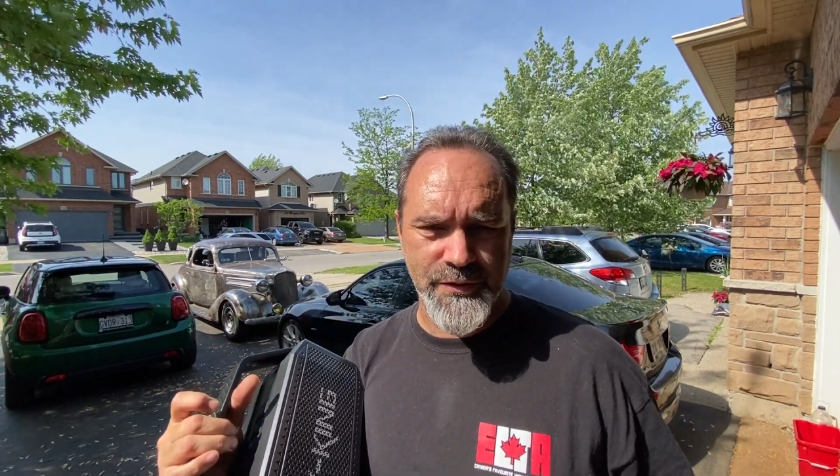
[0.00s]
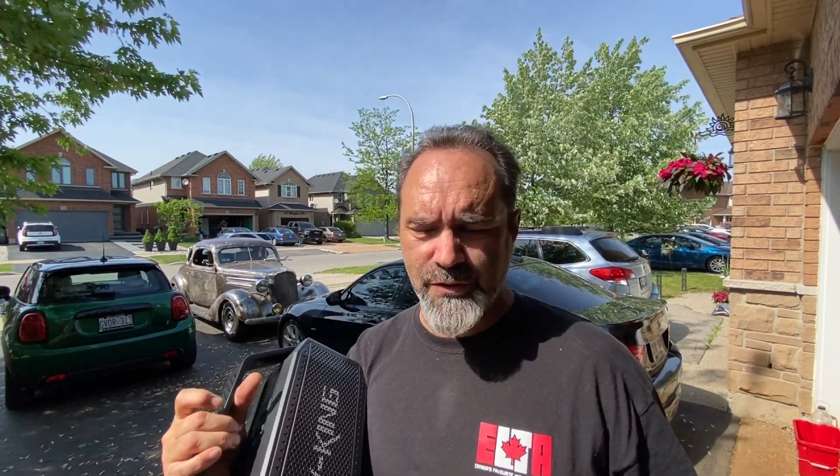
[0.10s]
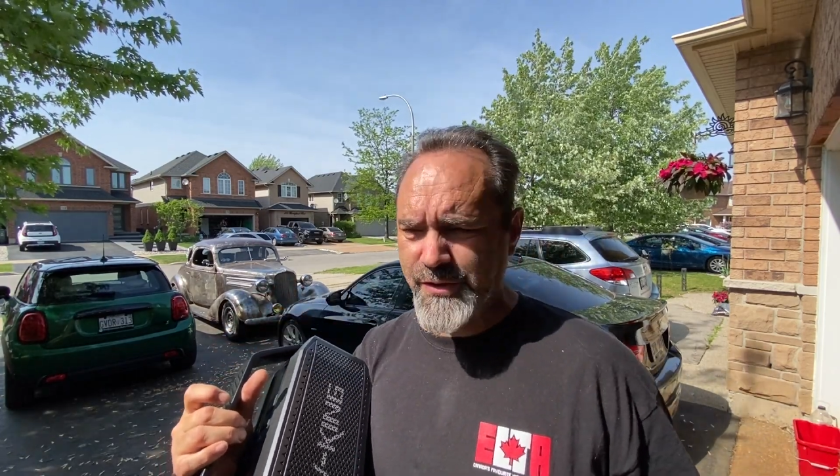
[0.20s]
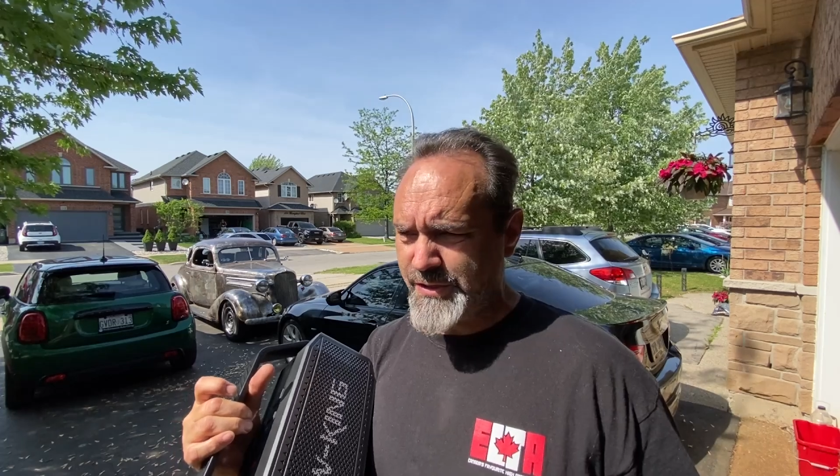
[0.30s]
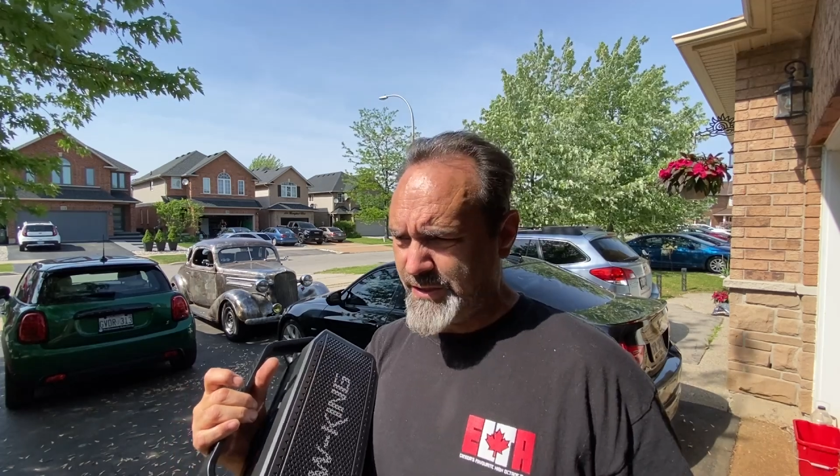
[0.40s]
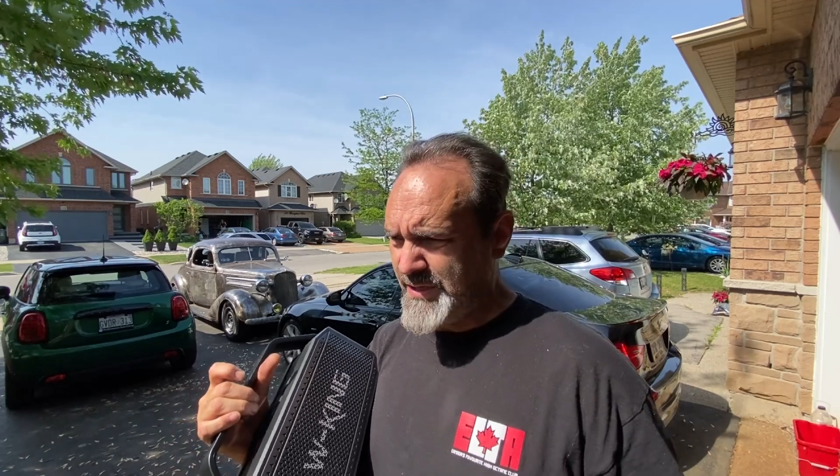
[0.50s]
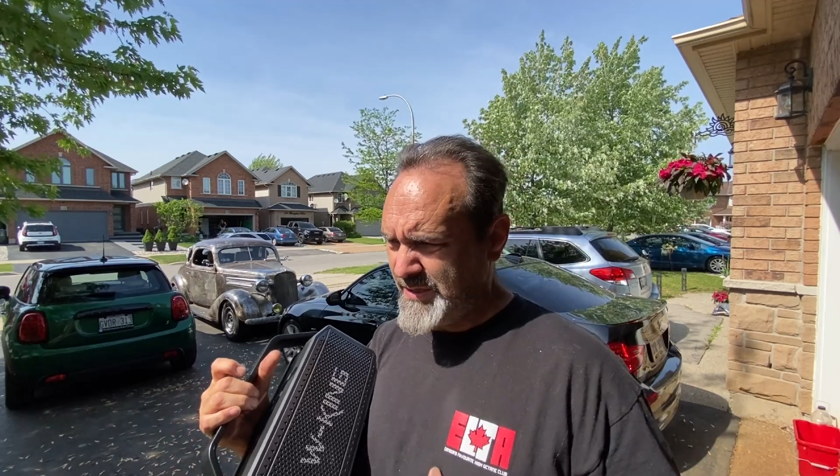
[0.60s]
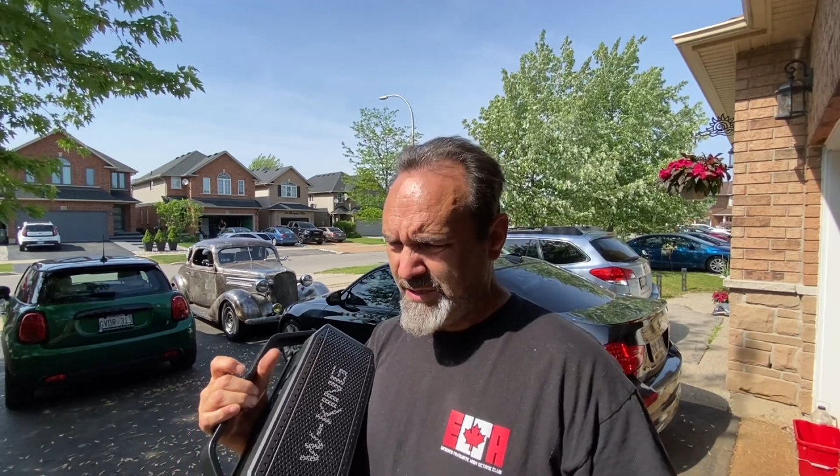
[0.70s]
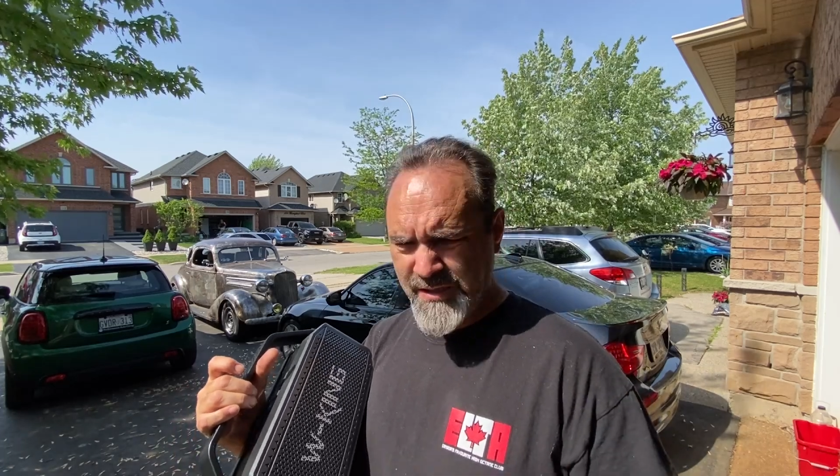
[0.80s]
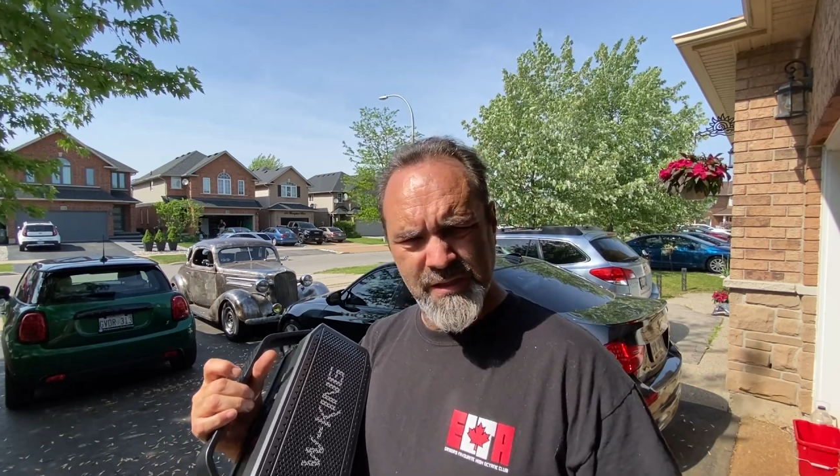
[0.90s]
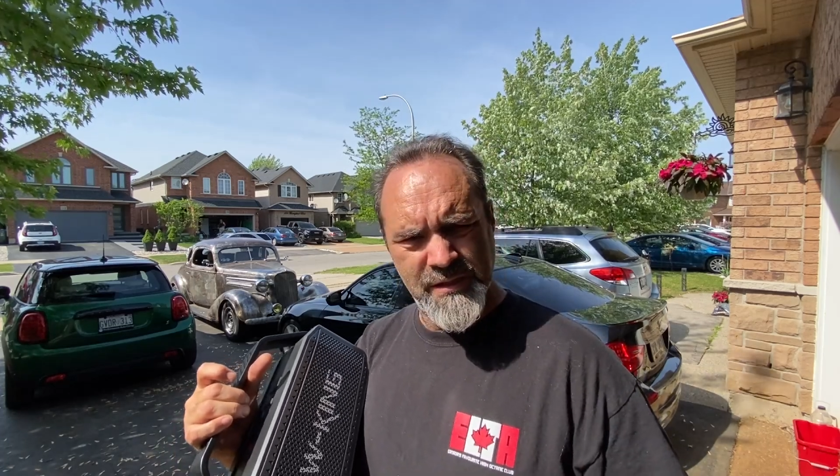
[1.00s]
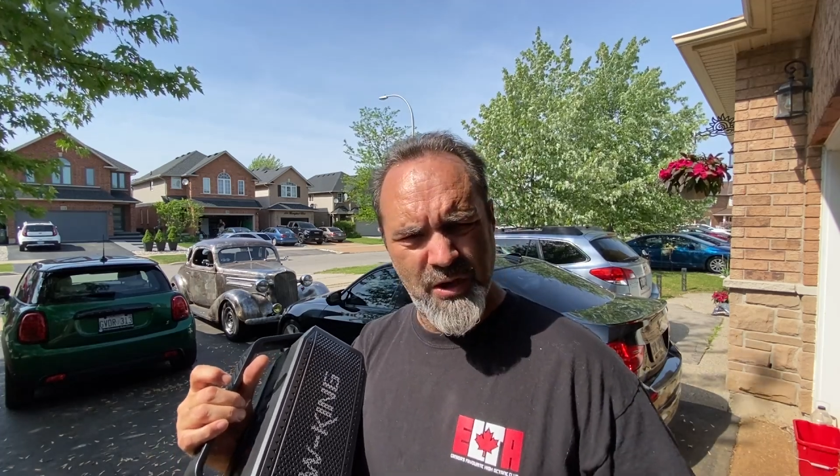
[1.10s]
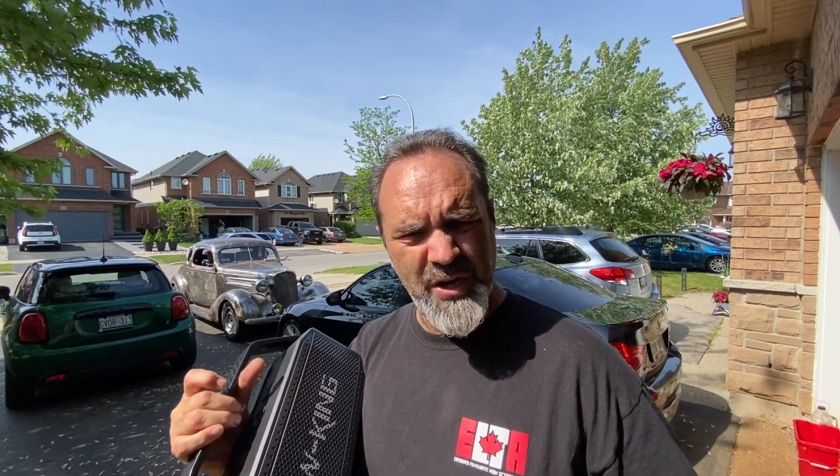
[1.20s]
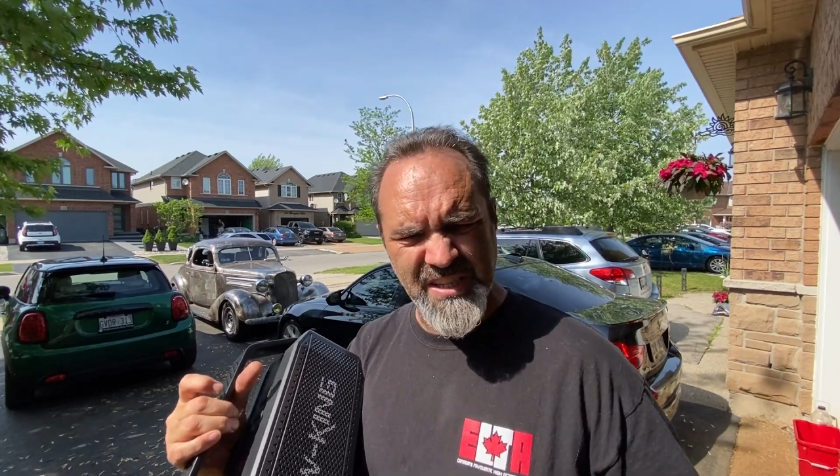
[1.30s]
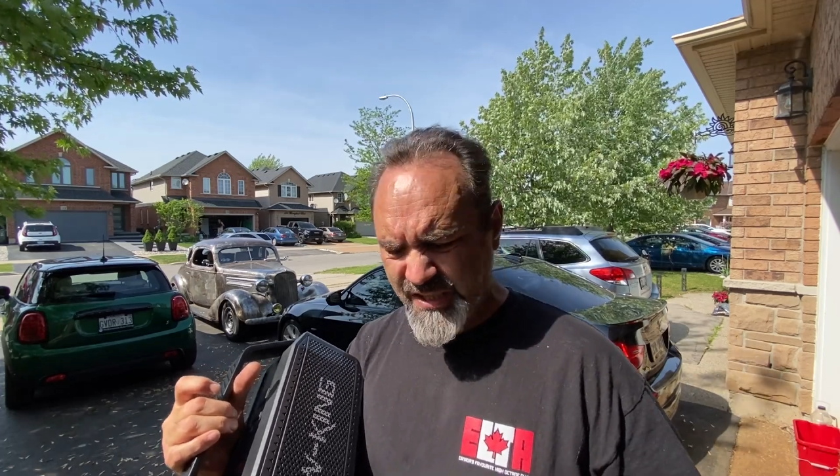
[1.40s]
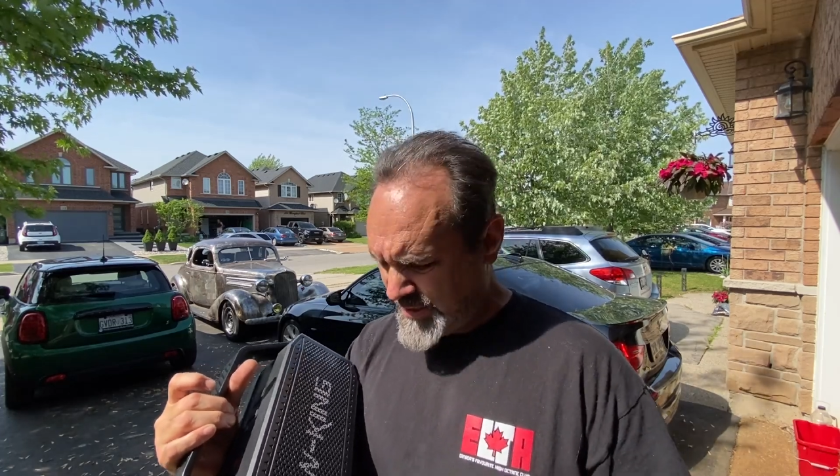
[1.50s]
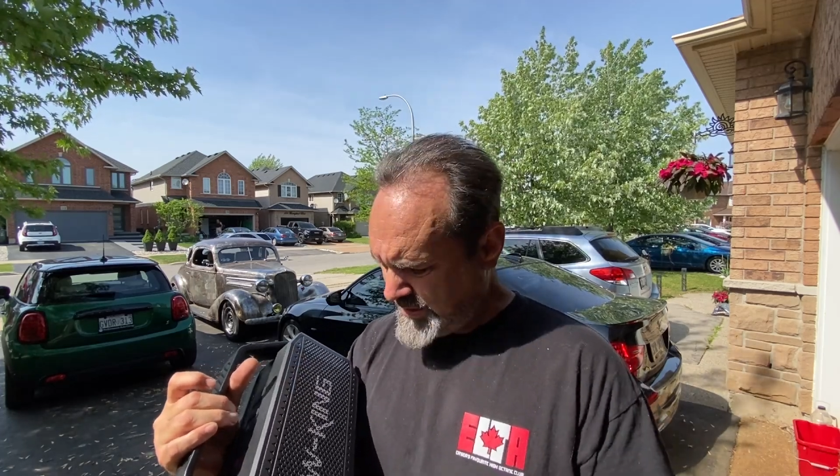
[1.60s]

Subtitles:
are honest. Honest.